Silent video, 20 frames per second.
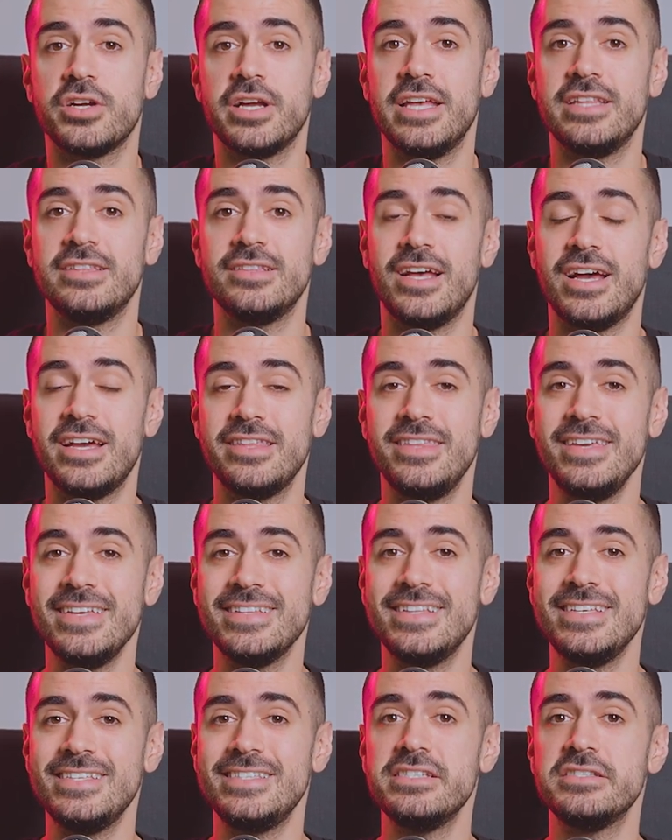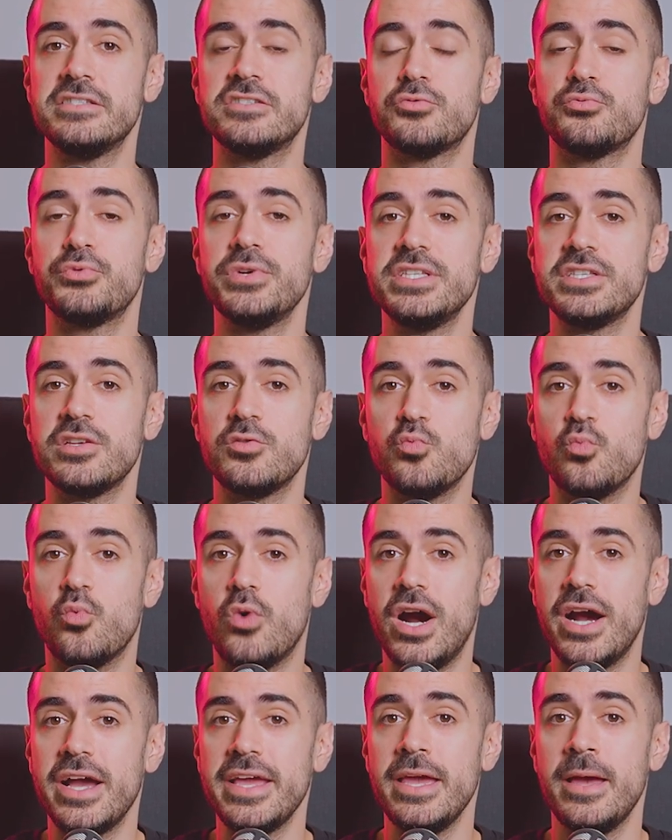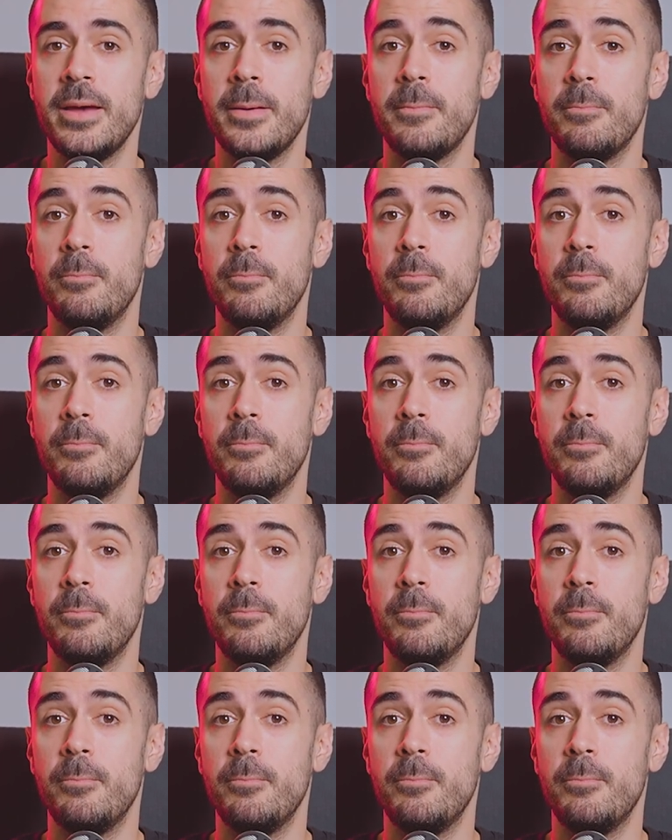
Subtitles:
and I think this is the reason why